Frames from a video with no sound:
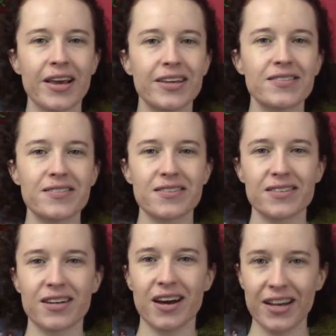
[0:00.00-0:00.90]
It's
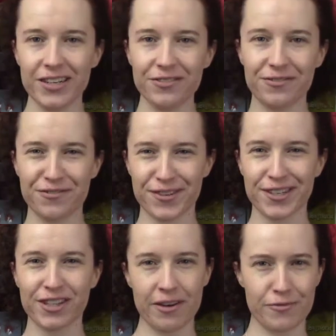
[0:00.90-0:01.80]
kind of
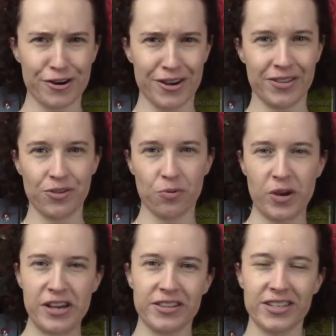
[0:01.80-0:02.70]
clever in the
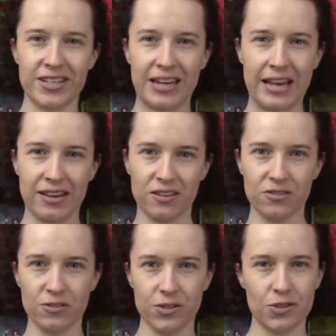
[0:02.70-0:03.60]
way that it
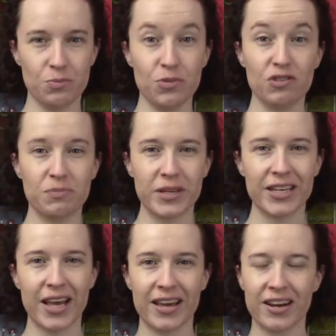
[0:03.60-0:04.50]
handles
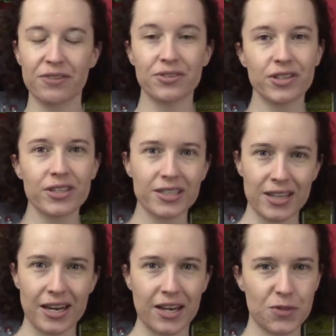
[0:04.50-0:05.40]
movement, and I really liked
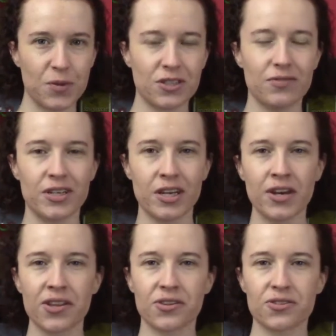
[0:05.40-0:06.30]
that aspect of it.
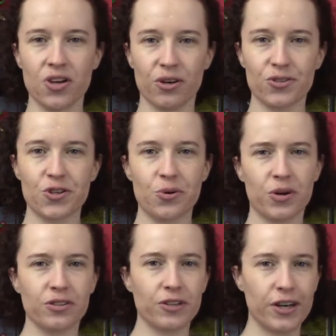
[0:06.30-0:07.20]
There's also a
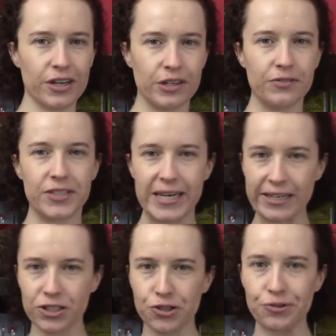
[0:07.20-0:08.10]
lot of
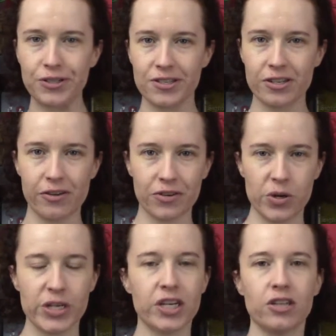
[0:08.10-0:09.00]
tech tree stuff
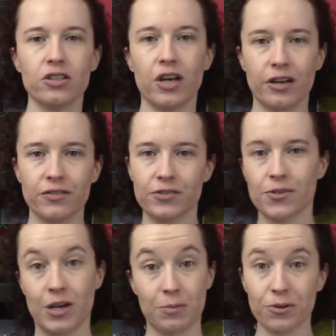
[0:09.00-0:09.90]
going on, a lot of
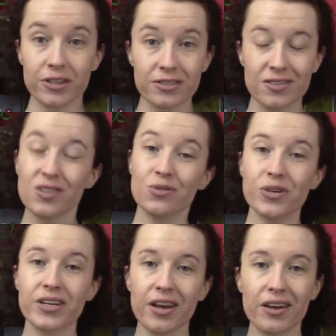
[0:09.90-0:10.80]
different upgrades that you
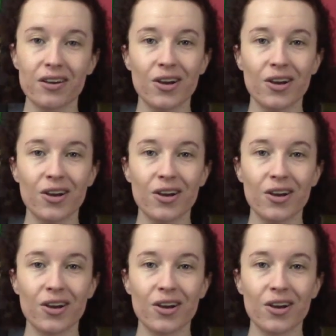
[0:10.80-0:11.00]
can get.